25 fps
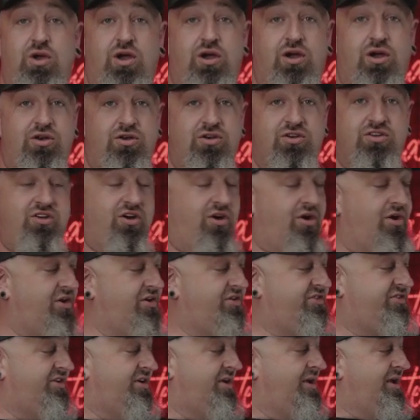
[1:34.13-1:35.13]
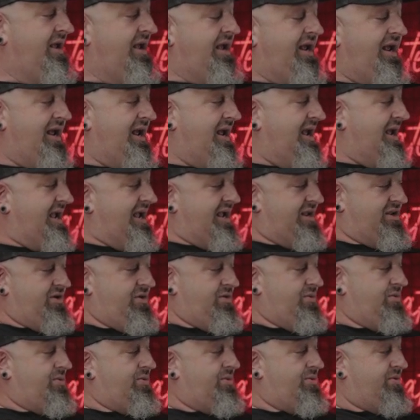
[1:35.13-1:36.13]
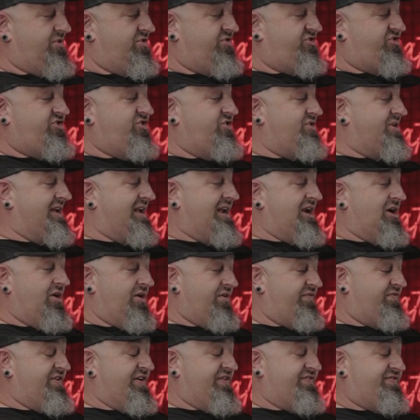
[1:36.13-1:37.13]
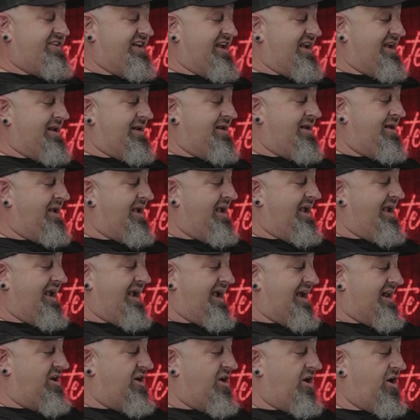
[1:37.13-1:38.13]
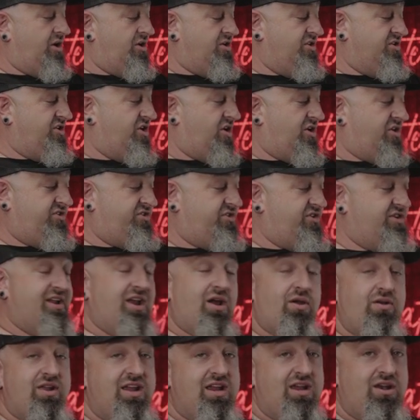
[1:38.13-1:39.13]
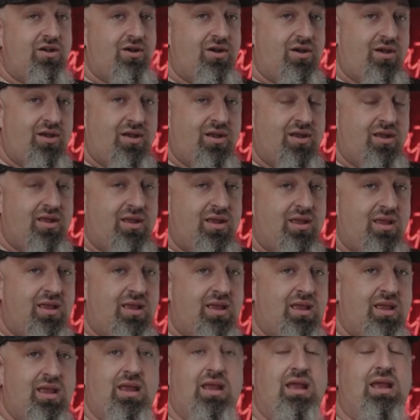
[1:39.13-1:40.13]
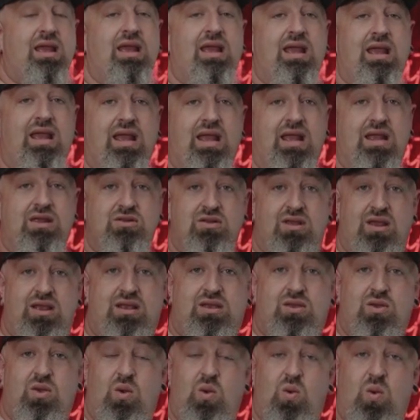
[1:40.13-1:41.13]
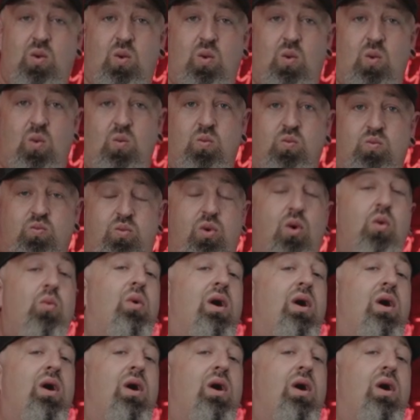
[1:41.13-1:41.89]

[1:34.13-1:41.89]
100 yards, and you're shooting here at 15, at 100 yards, you're down here, and you're like, well,